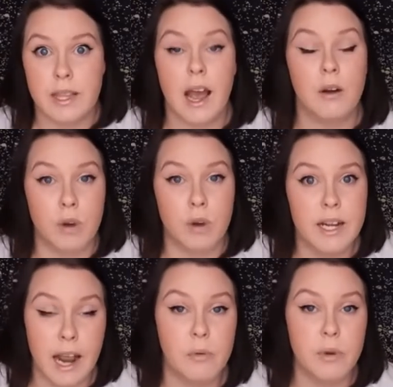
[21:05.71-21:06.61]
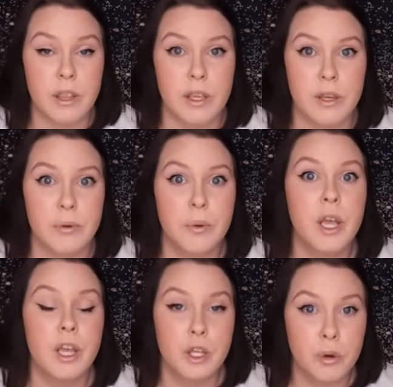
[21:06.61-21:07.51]
with that right now with you.
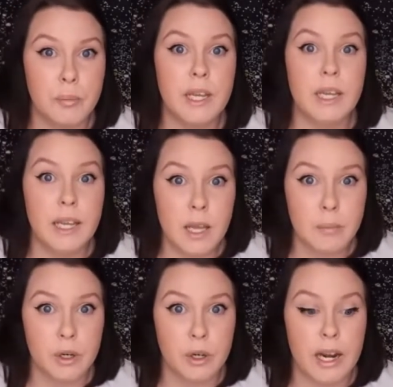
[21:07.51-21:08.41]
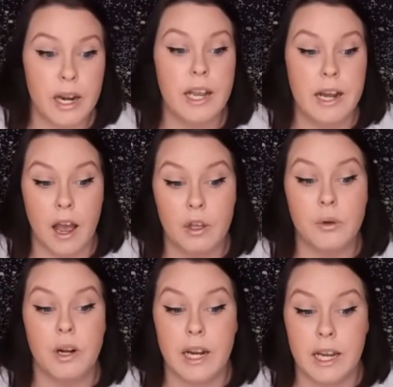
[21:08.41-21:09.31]
You are being a hypocrite in how
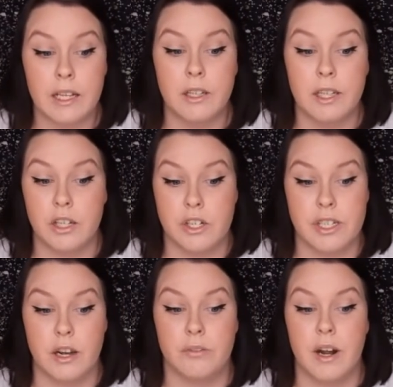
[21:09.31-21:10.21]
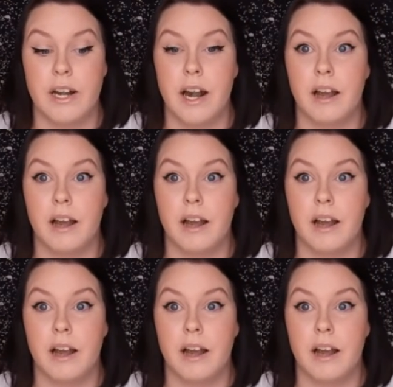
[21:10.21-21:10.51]
you are handling yourself right